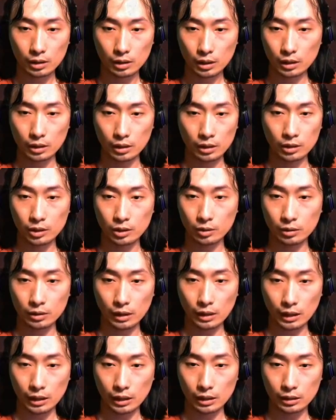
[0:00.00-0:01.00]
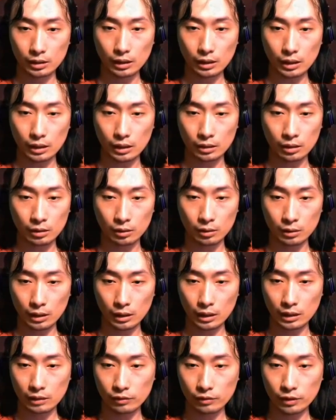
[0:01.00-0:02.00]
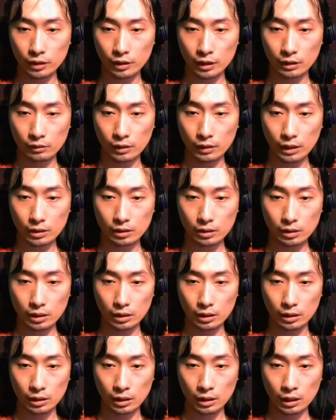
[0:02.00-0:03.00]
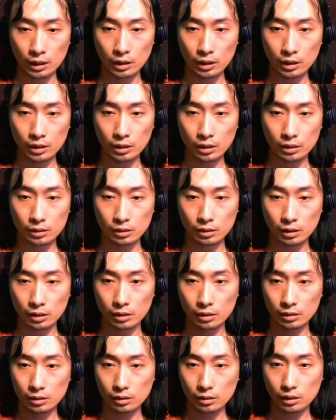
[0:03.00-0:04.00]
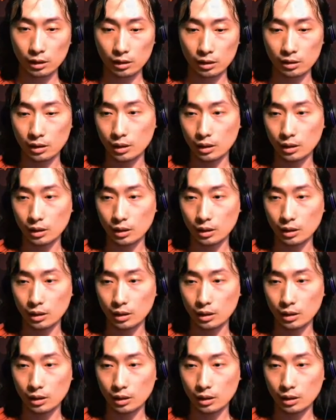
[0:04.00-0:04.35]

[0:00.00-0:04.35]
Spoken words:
He didn't do like he. Yeah, no. Like if you actually hit it, it's just gone.